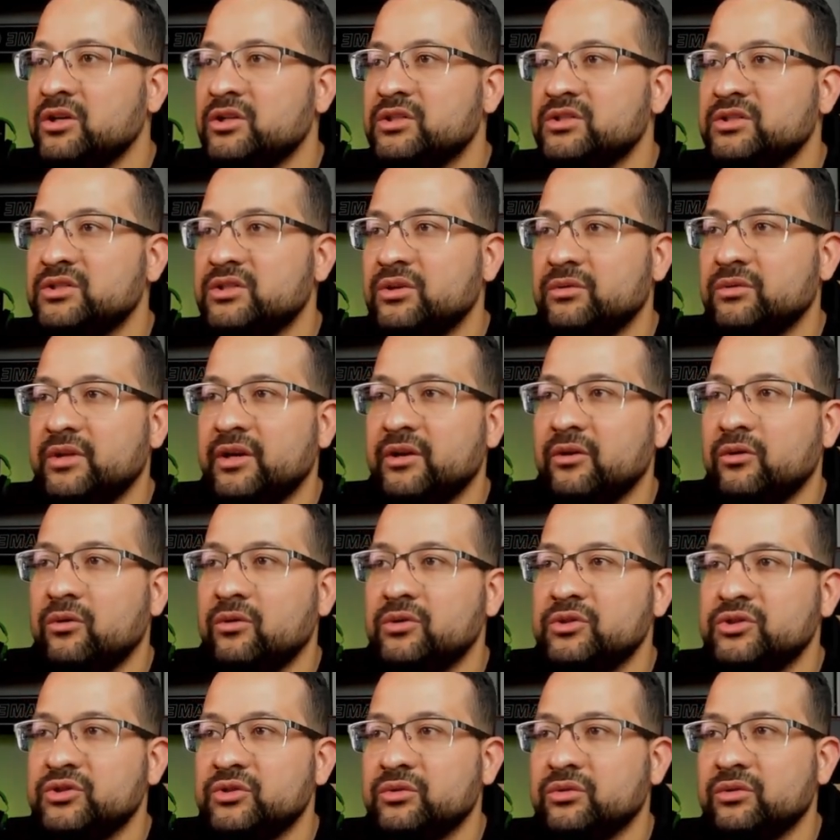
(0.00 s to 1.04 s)
So there you go
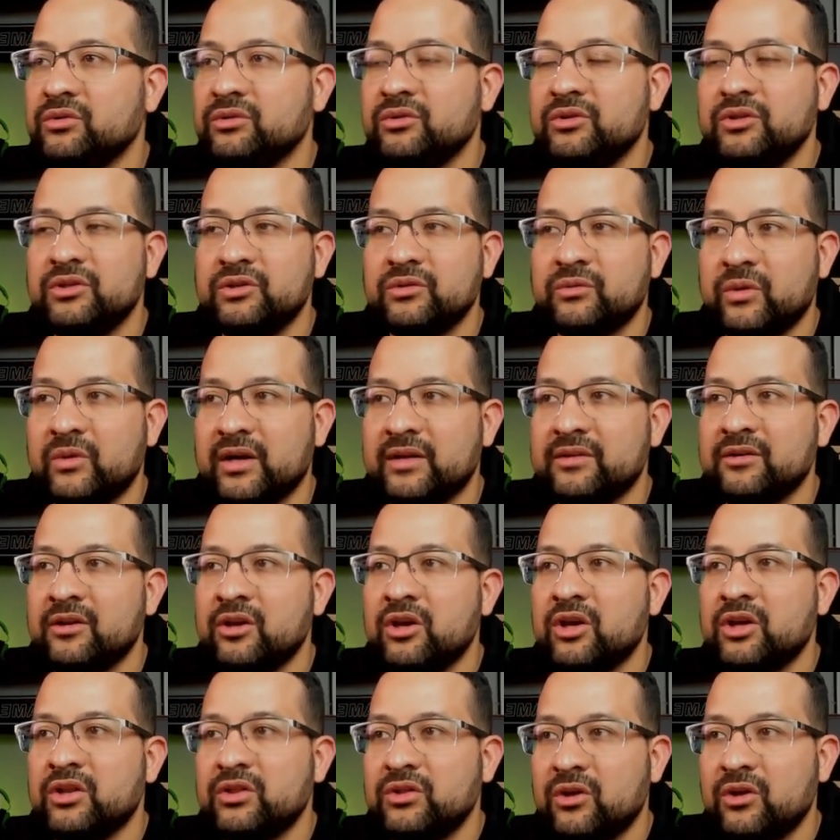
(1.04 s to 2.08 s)
to, you run
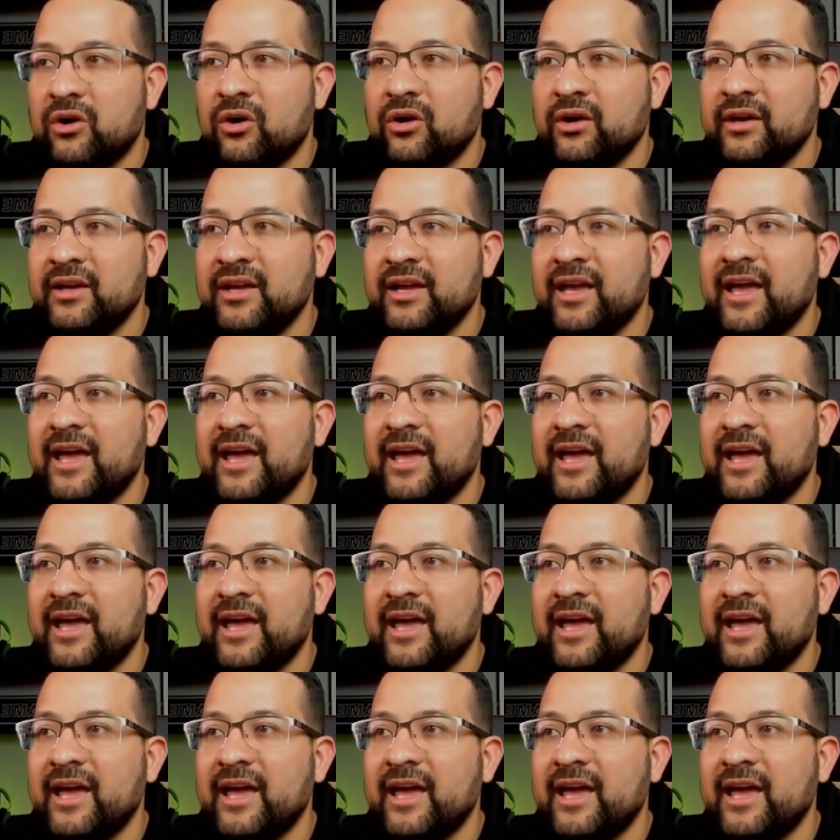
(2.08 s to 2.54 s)
doc